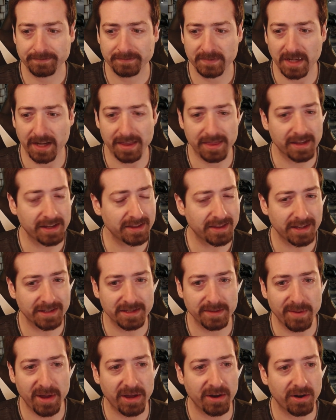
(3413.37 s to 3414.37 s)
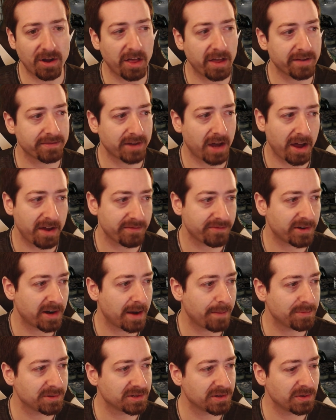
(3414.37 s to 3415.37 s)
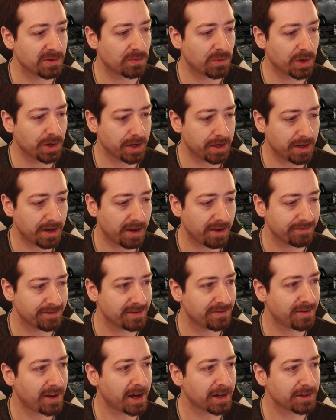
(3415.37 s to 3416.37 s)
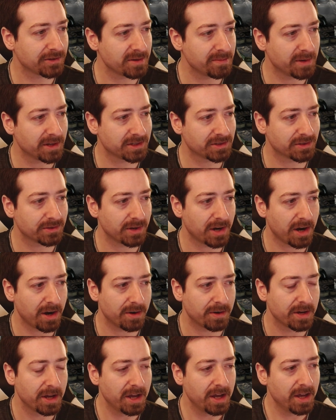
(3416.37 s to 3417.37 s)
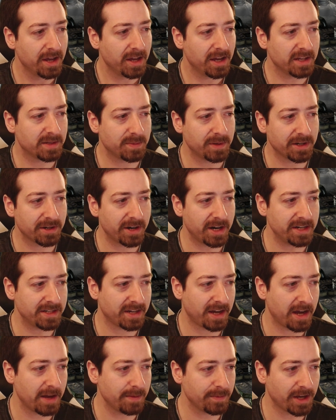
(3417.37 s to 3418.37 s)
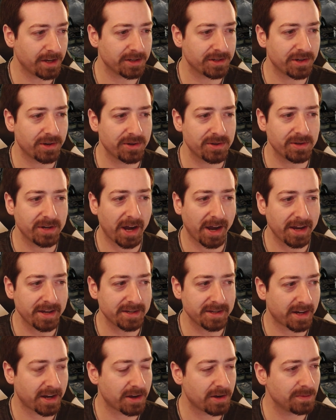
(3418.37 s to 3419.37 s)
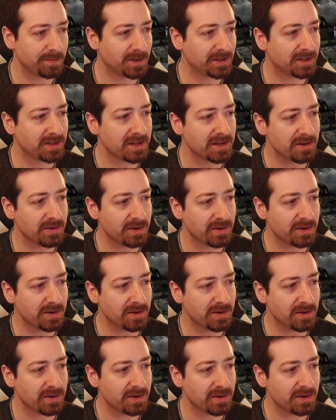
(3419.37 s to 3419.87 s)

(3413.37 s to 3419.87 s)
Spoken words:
I think that's about all I've got for episode 1 of The Factory Must Grow. It's been a great time getting to know you guys, and I hope to see you